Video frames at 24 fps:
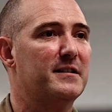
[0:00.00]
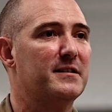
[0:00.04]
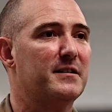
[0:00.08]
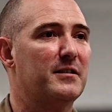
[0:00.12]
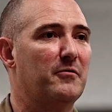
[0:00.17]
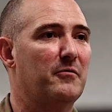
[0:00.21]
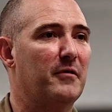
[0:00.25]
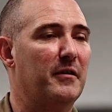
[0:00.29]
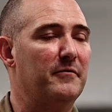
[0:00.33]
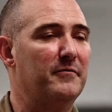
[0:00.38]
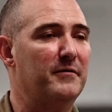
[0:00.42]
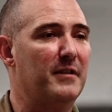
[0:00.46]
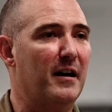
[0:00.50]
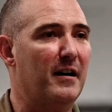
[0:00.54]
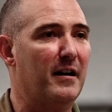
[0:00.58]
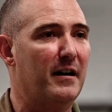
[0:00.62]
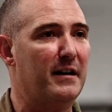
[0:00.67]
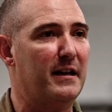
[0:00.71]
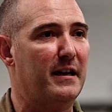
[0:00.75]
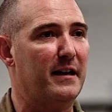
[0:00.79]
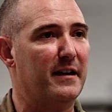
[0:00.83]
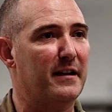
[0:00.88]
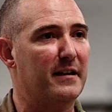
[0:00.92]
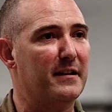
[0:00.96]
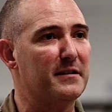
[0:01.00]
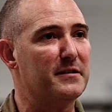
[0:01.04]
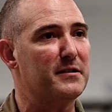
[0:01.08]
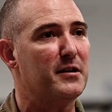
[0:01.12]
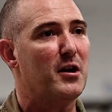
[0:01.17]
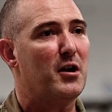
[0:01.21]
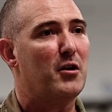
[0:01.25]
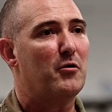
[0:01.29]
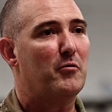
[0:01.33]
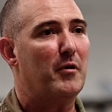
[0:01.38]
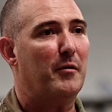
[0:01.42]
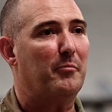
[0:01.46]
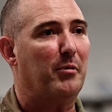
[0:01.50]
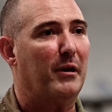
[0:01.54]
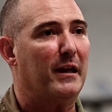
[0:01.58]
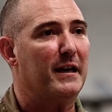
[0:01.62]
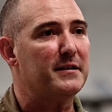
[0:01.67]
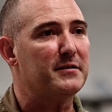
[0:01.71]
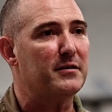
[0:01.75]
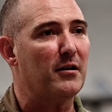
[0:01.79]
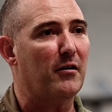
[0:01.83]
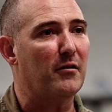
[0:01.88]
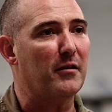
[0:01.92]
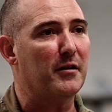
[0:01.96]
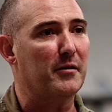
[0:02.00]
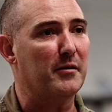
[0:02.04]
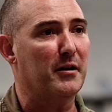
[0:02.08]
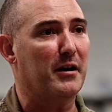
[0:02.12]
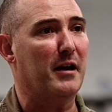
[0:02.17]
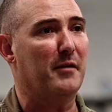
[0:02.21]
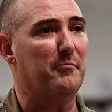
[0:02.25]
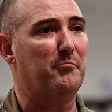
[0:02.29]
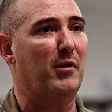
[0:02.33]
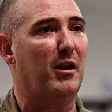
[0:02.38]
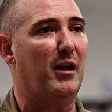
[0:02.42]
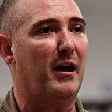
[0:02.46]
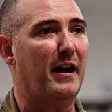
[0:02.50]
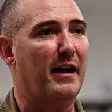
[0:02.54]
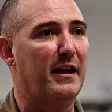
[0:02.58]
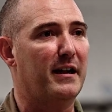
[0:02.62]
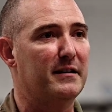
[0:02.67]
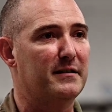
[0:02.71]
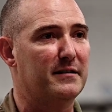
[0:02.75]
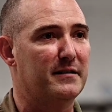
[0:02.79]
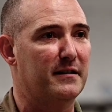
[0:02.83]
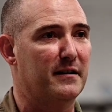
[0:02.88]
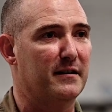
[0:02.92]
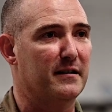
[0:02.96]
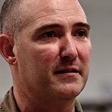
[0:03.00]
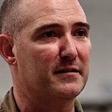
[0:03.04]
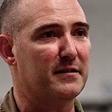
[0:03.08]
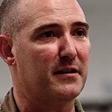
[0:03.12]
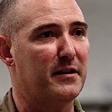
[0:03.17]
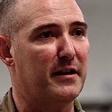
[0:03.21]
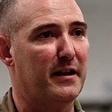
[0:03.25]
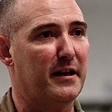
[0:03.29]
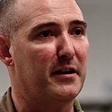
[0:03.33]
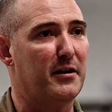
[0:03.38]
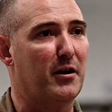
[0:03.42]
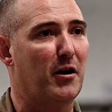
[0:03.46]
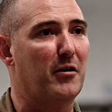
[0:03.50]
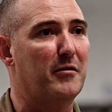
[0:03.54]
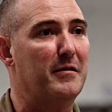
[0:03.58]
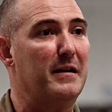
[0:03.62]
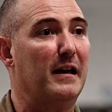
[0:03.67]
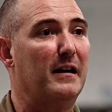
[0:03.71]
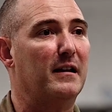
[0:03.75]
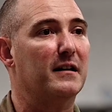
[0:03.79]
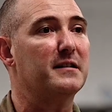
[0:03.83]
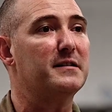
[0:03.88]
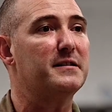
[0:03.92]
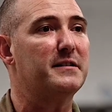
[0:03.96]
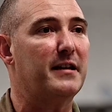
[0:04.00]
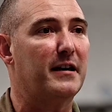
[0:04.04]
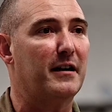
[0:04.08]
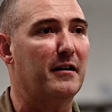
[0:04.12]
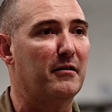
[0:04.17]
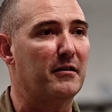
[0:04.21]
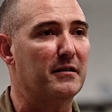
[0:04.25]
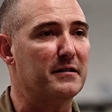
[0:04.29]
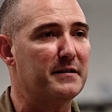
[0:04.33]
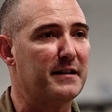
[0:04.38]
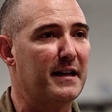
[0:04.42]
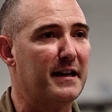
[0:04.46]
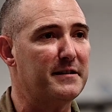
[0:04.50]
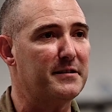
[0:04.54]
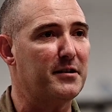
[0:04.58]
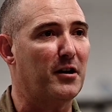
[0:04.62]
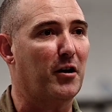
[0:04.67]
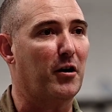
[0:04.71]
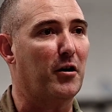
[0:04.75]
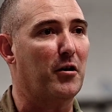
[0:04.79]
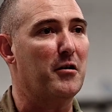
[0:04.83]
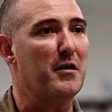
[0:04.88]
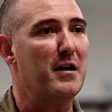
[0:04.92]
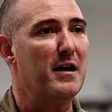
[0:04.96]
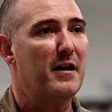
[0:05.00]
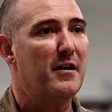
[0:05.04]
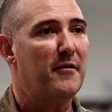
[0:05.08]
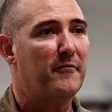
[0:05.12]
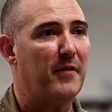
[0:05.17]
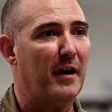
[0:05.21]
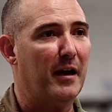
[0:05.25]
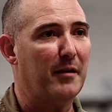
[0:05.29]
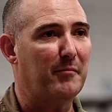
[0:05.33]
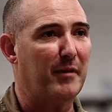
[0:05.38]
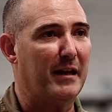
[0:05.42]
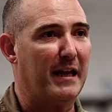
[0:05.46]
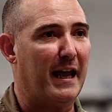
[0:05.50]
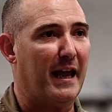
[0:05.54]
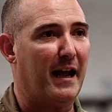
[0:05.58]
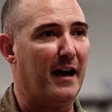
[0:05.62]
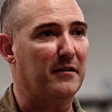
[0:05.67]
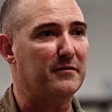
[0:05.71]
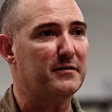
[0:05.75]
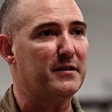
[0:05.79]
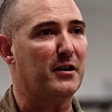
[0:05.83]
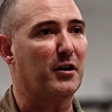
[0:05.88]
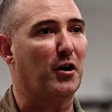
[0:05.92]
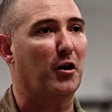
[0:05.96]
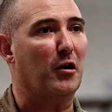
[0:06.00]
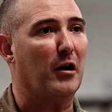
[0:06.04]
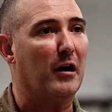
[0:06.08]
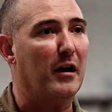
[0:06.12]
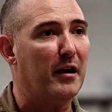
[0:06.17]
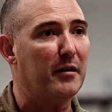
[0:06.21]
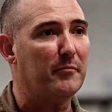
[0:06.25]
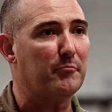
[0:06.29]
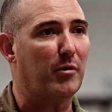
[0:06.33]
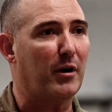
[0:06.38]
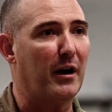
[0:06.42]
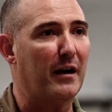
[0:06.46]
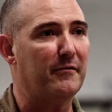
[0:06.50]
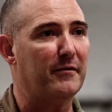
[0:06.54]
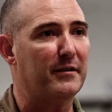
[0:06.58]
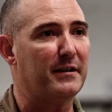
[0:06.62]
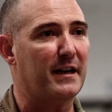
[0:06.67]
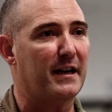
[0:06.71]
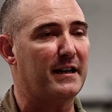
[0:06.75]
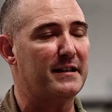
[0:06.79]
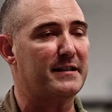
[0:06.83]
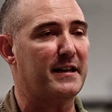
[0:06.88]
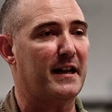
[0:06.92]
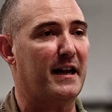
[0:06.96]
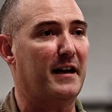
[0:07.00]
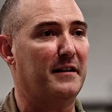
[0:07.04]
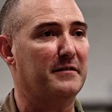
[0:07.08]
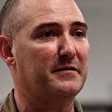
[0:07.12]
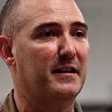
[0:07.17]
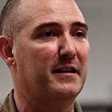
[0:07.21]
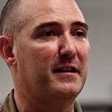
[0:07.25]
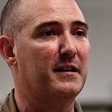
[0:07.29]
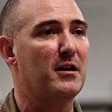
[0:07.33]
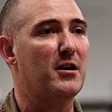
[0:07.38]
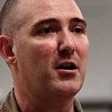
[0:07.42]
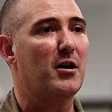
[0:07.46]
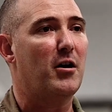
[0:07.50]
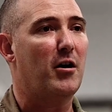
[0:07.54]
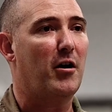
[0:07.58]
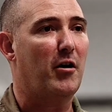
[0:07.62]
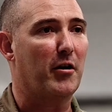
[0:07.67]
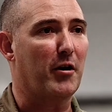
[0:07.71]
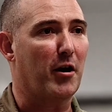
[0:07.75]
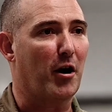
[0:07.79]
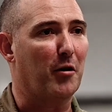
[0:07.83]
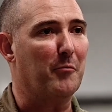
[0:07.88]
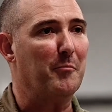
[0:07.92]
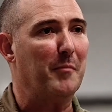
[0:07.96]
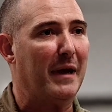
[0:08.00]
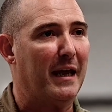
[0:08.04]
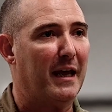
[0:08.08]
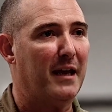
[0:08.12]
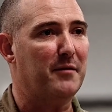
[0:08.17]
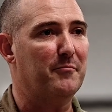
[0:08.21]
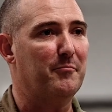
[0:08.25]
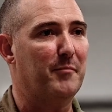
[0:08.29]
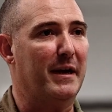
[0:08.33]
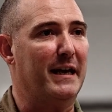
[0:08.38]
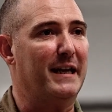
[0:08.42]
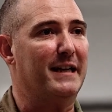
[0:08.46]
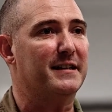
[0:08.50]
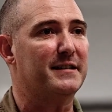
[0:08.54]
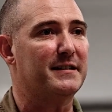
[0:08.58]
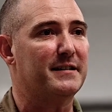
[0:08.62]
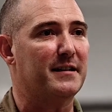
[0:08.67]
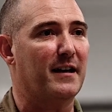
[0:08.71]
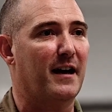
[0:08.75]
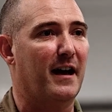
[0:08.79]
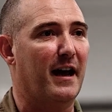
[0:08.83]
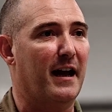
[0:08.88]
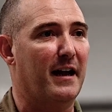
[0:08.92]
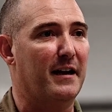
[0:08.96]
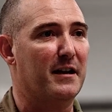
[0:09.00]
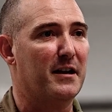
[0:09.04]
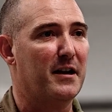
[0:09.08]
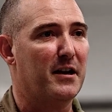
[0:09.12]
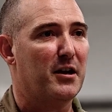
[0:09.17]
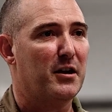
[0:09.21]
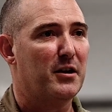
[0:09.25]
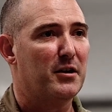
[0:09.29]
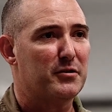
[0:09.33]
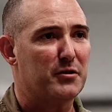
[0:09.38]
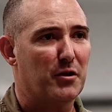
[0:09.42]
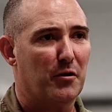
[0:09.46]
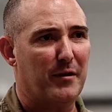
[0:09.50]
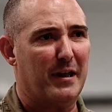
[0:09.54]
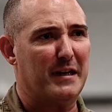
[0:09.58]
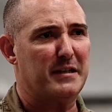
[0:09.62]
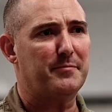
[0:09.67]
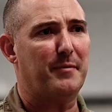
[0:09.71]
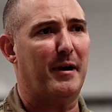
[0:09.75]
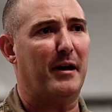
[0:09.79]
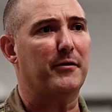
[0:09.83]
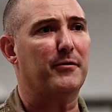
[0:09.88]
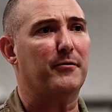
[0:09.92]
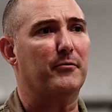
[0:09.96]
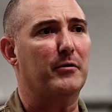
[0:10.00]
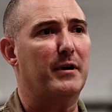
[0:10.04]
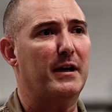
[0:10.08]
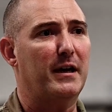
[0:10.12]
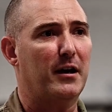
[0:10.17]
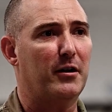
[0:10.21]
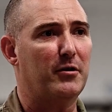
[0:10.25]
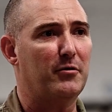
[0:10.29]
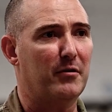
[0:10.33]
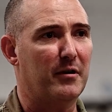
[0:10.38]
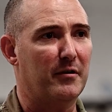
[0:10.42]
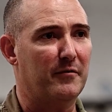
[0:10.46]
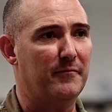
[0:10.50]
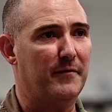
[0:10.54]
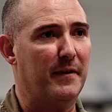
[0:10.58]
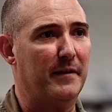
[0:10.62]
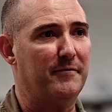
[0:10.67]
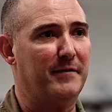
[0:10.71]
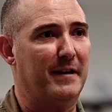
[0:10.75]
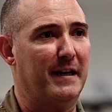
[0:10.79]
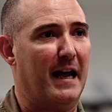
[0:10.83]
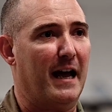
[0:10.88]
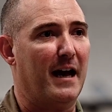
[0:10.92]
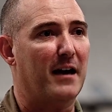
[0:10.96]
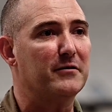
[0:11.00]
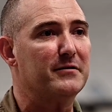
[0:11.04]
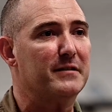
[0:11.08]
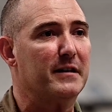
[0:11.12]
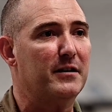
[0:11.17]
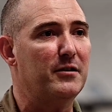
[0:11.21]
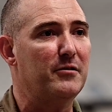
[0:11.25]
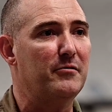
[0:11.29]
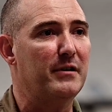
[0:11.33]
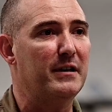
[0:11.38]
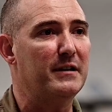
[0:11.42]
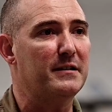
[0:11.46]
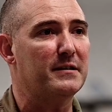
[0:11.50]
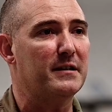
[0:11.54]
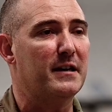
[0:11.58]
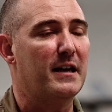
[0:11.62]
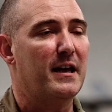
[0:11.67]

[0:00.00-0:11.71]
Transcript: that we've done is replace all the appliances in our Nellis Terrace. That's our family housing, our Hunt privatized housing on our main base side. So that's about 350 housing units,